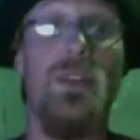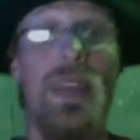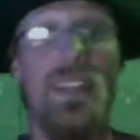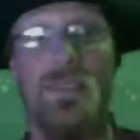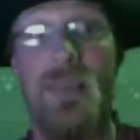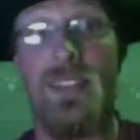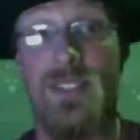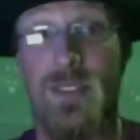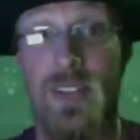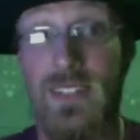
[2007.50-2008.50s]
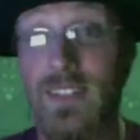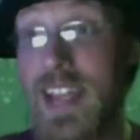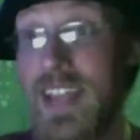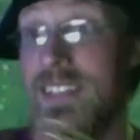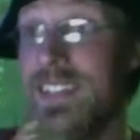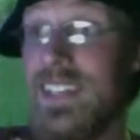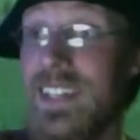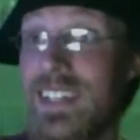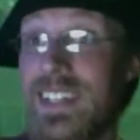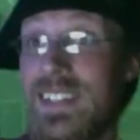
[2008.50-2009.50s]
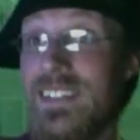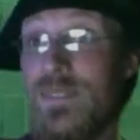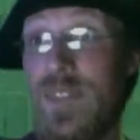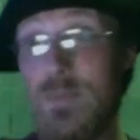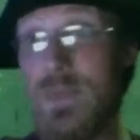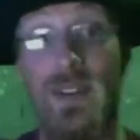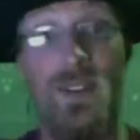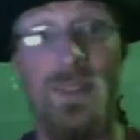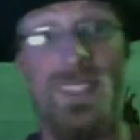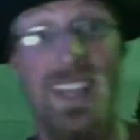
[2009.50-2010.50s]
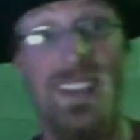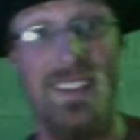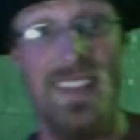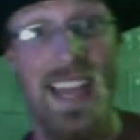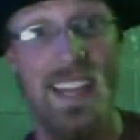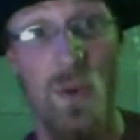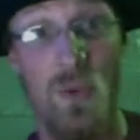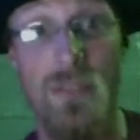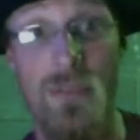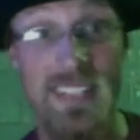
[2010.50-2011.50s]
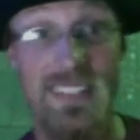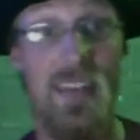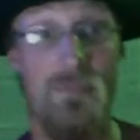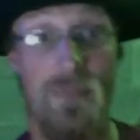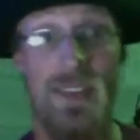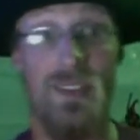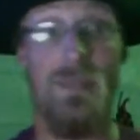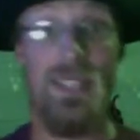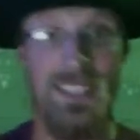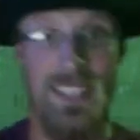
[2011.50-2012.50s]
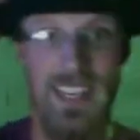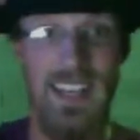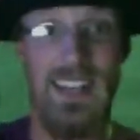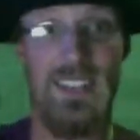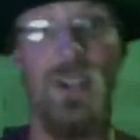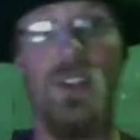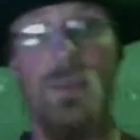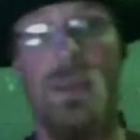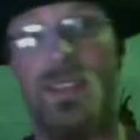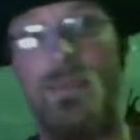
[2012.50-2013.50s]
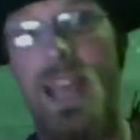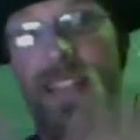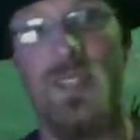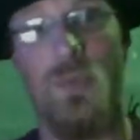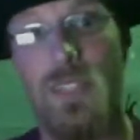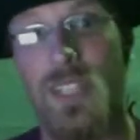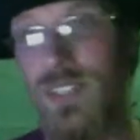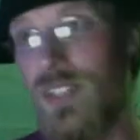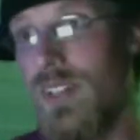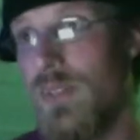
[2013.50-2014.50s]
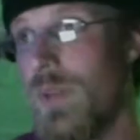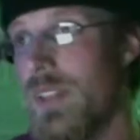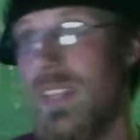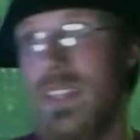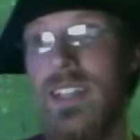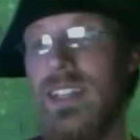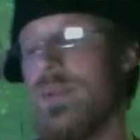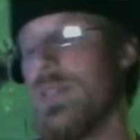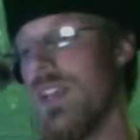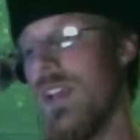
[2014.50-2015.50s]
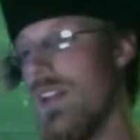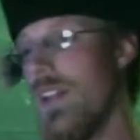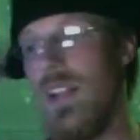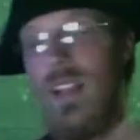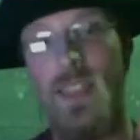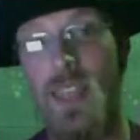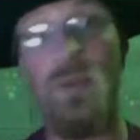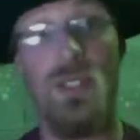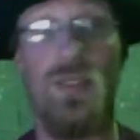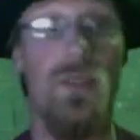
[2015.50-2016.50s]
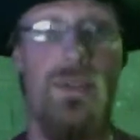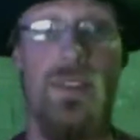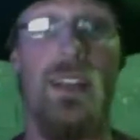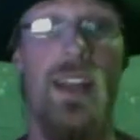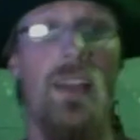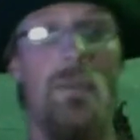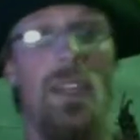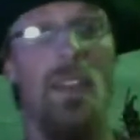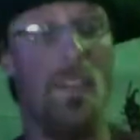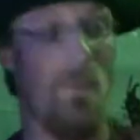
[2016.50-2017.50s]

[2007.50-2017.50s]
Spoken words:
back to Matt Striker and Vampiro at the end of that only makes that better because they can kind of talk about the match and what they saw and what they did, and it was terrific. I mean,